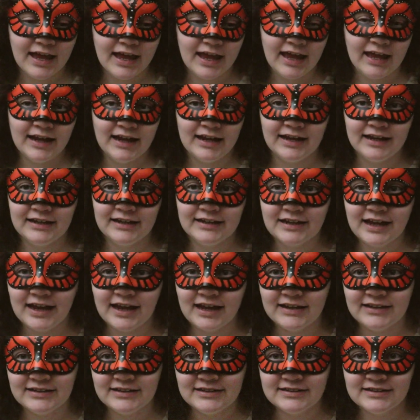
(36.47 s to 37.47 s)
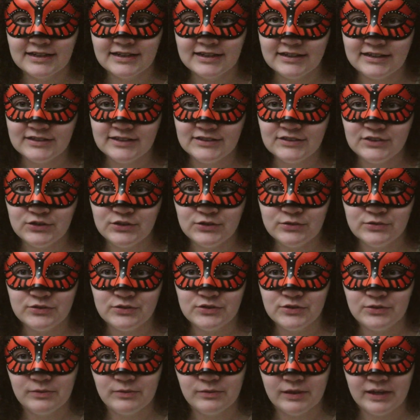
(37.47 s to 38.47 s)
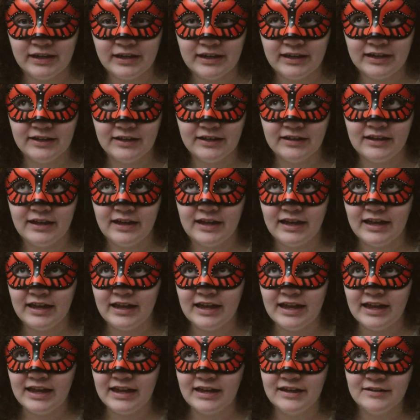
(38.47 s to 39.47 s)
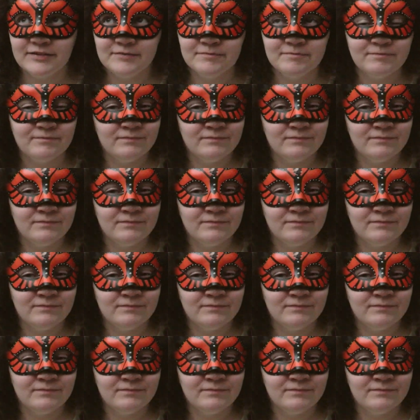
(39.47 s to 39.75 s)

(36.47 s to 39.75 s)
and I decided to do like a